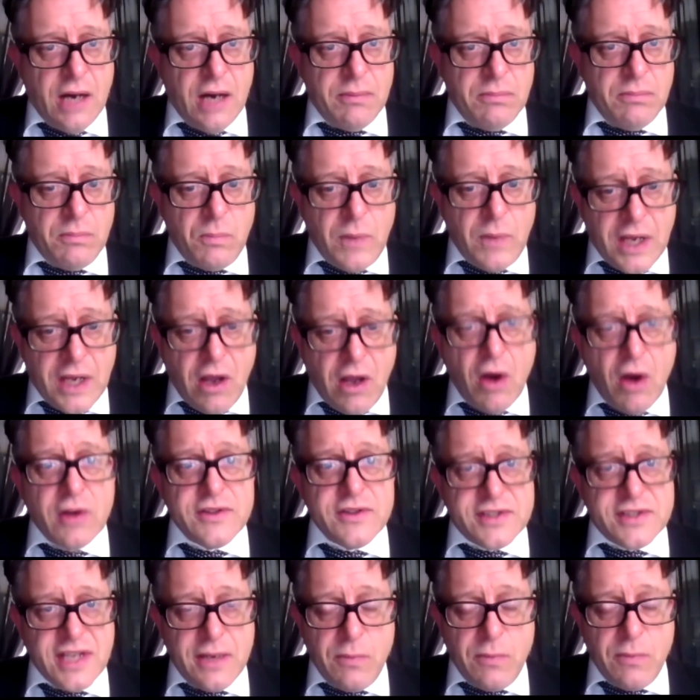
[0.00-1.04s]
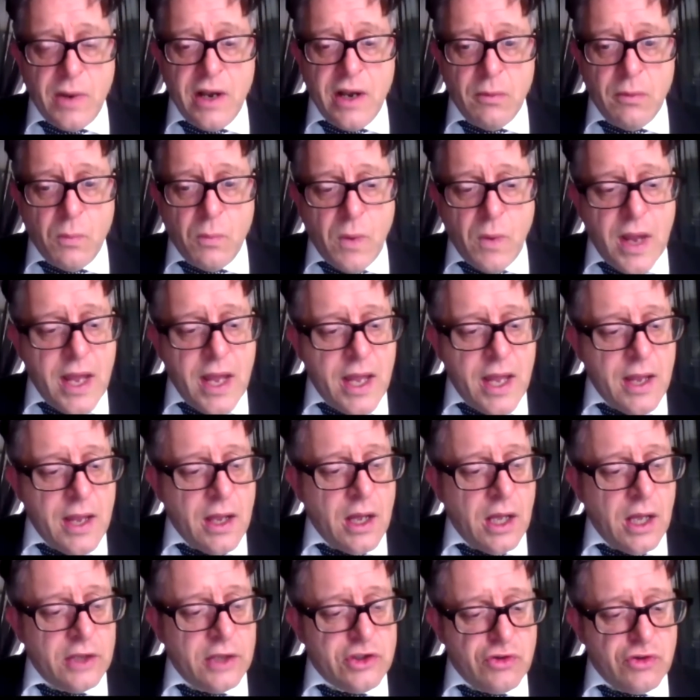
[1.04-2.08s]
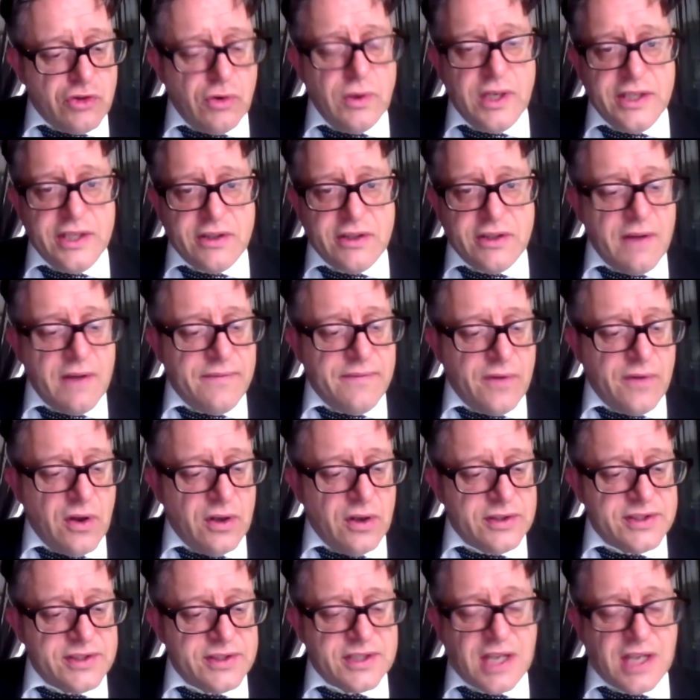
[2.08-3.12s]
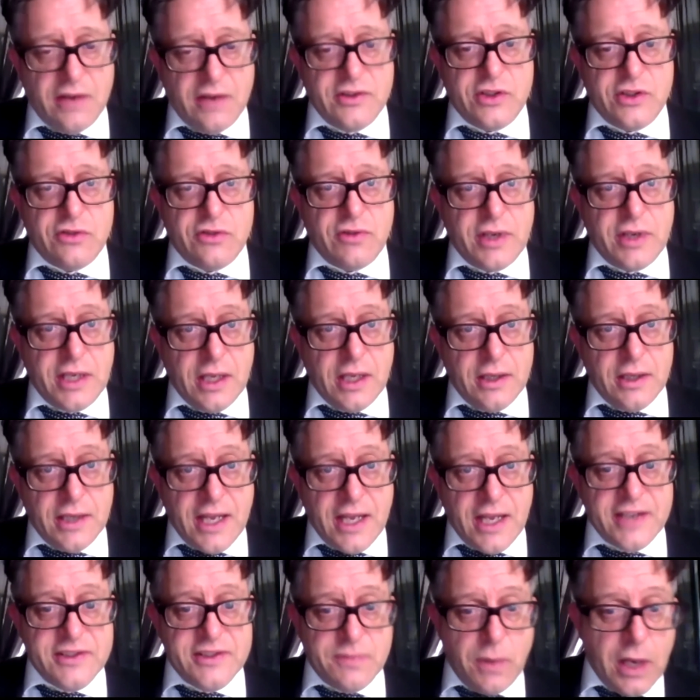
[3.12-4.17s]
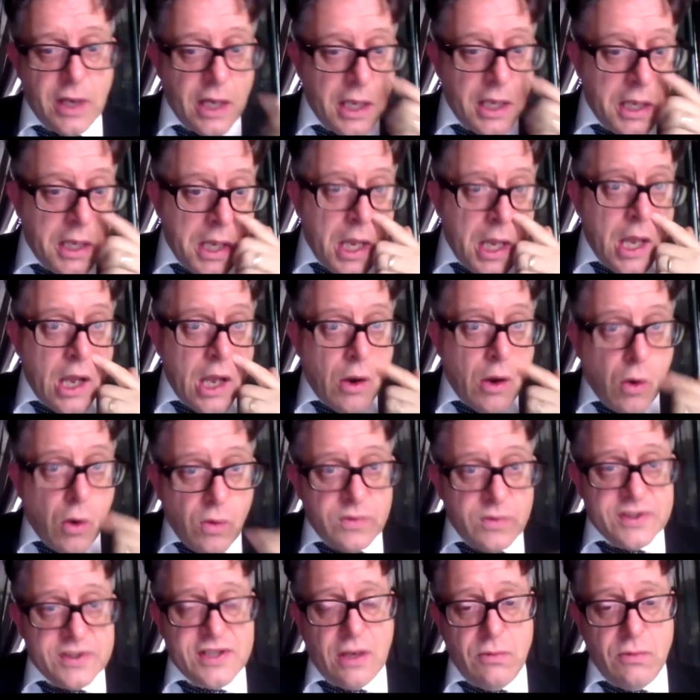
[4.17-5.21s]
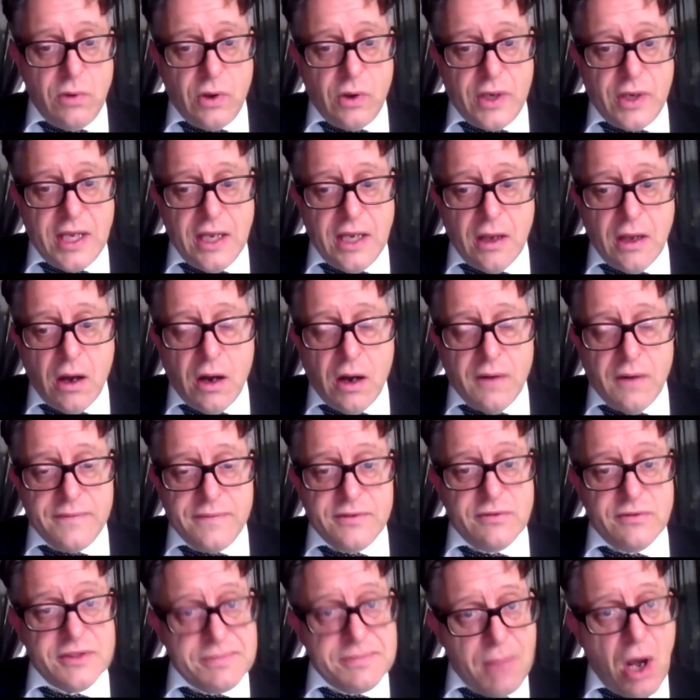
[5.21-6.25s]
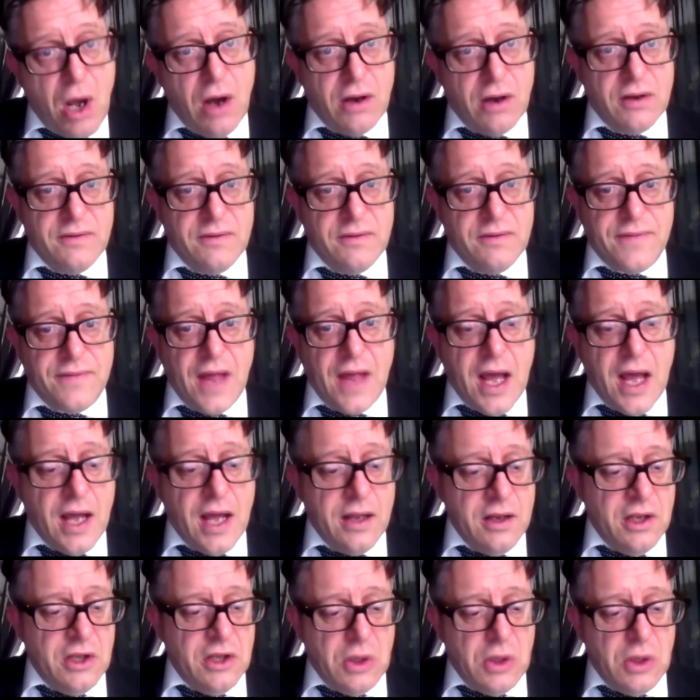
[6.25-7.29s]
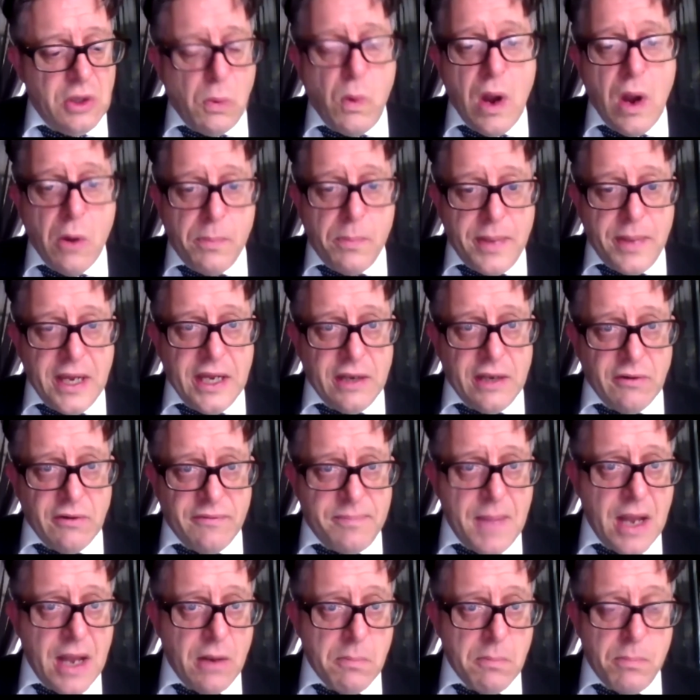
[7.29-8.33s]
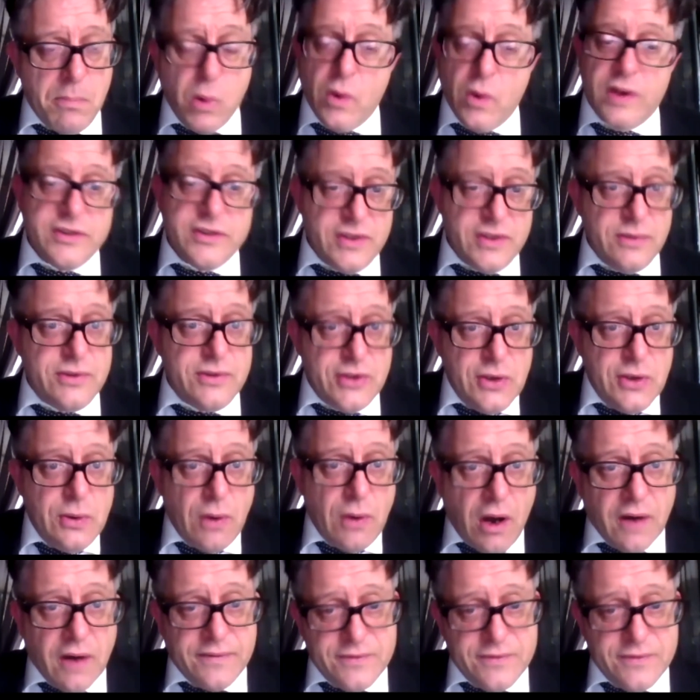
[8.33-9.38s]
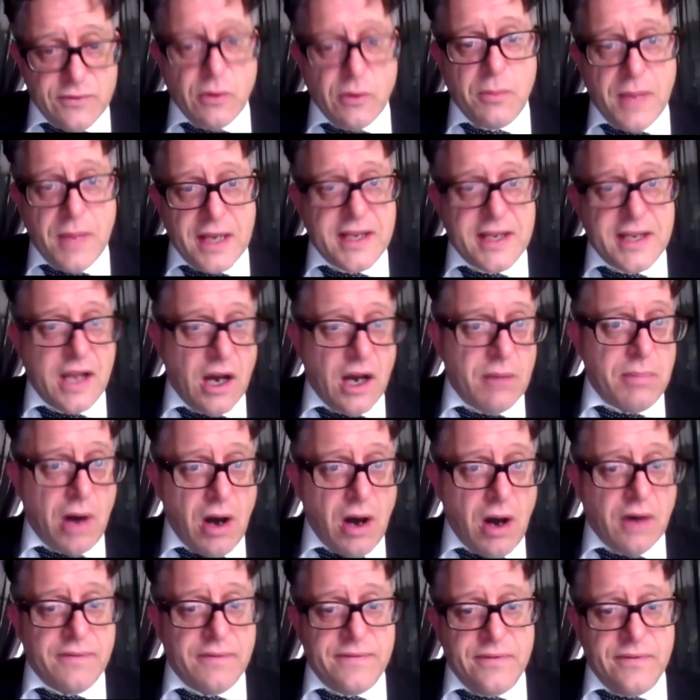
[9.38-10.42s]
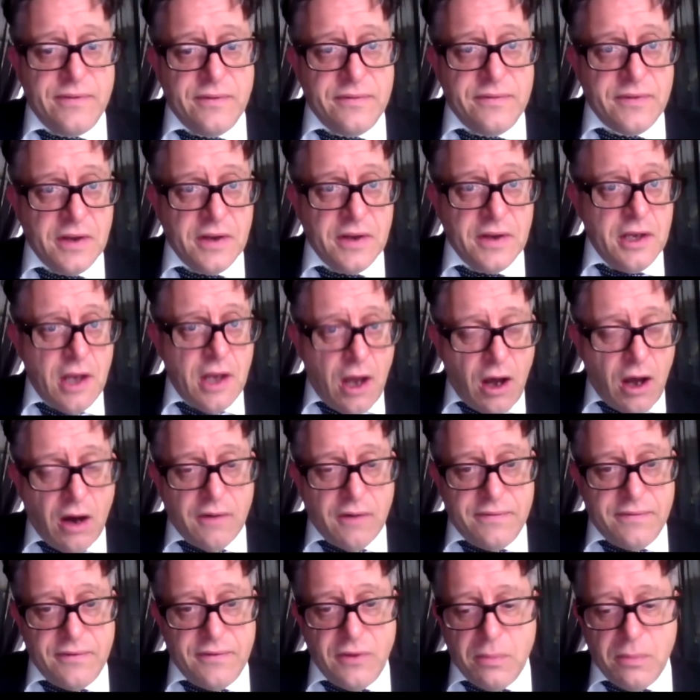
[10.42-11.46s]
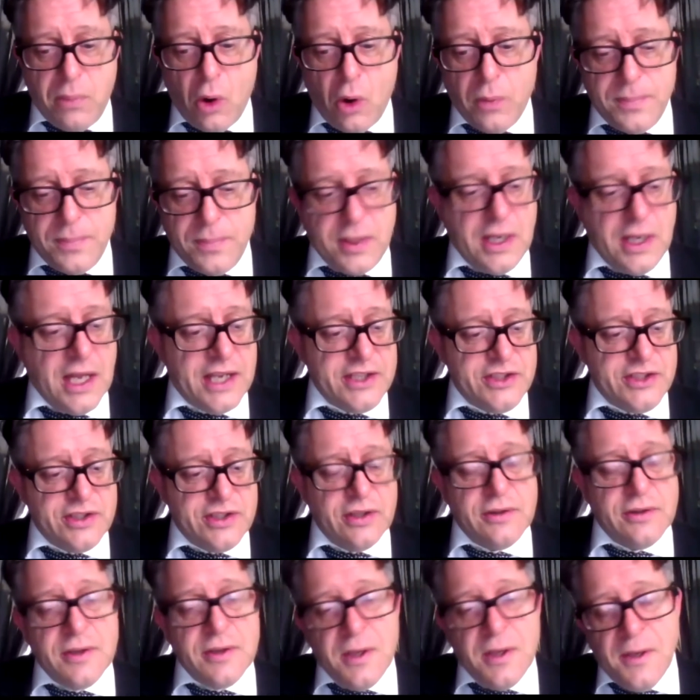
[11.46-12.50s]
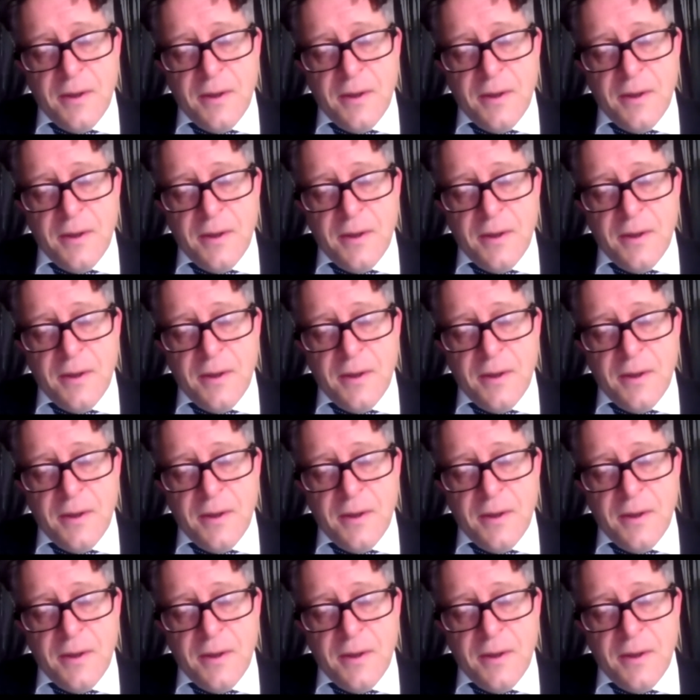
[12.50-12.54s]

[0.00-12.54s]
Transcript: We can't say we're a truly diverse country unless we're also looking after, as part of that, the well-being of men and boys, who do, after all, make up half of the population.